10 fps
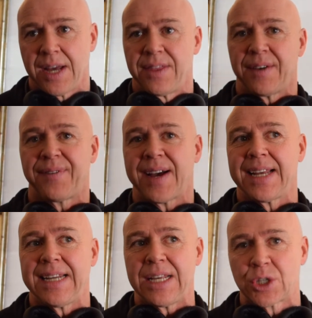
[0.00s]
They're
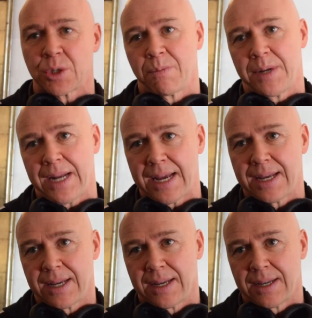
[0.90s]
finding somebody
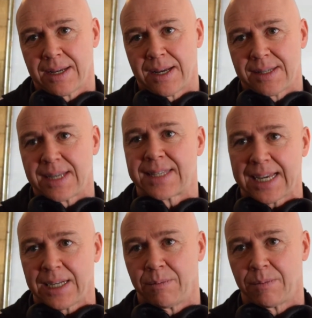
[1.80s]
to
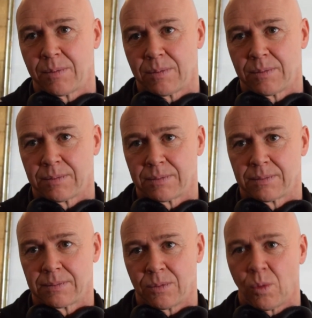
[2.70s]
tell
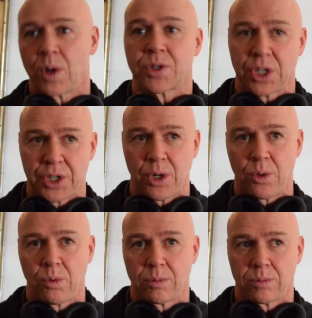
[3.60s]
them what to
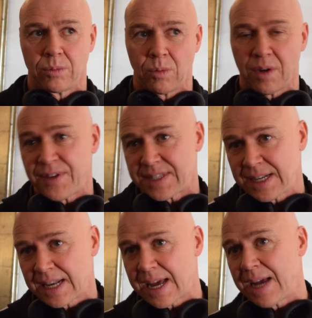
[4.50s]
do, what fits
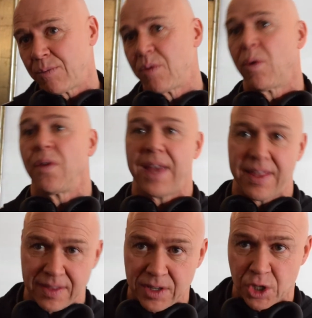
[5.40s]
in line with what they
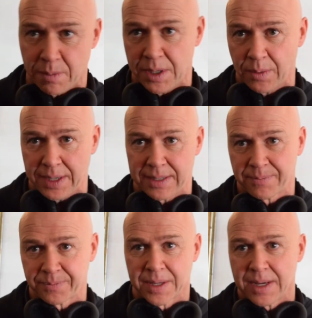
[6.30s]
think they should be doing.
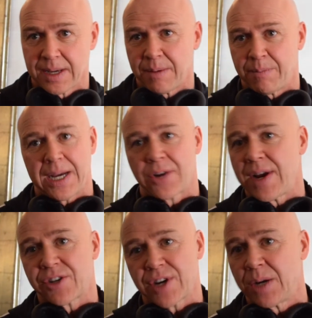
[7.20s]
But a
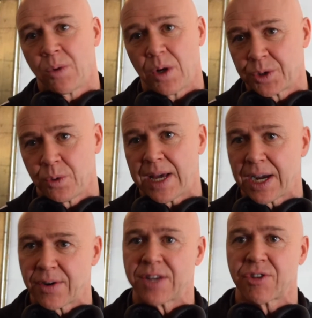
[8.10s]
great trainer won't do
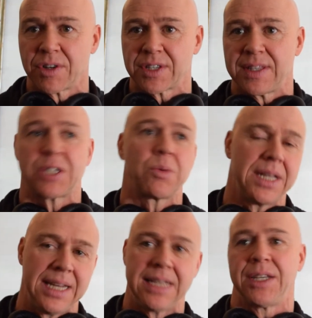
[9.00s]
that. A great trainer will say, this is what
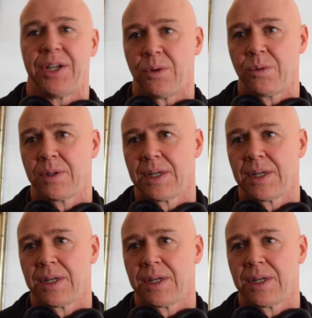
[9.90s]
you need to do,